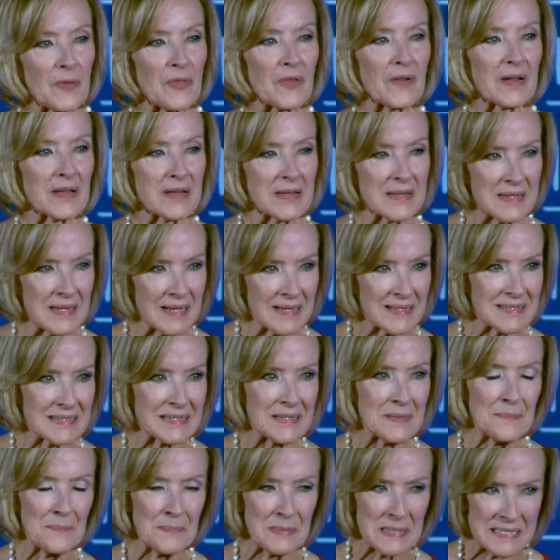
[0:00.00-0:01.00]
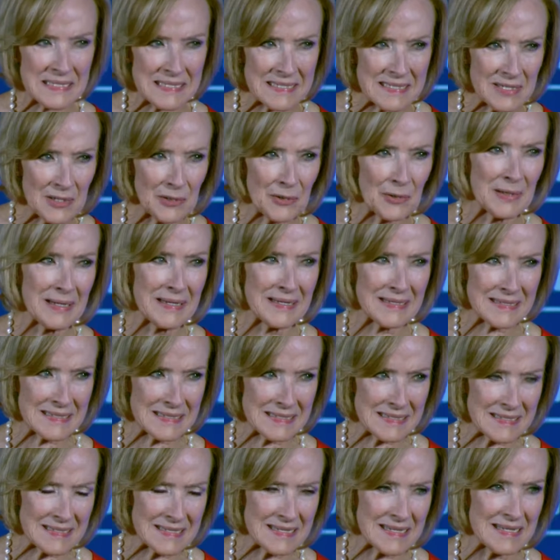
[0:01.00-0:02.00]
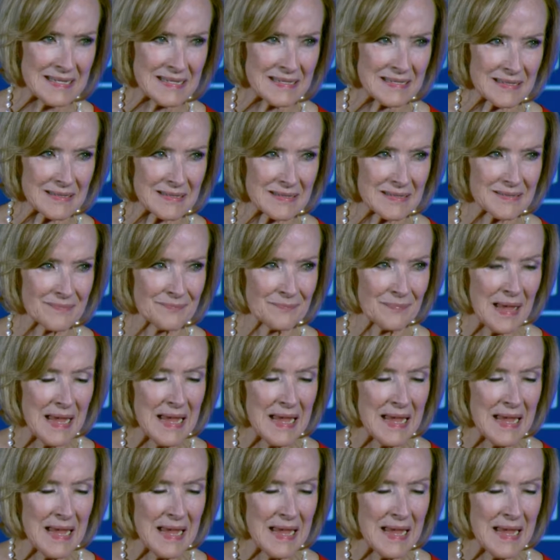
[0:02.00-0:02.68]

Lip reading: than a dozen mysterious diseases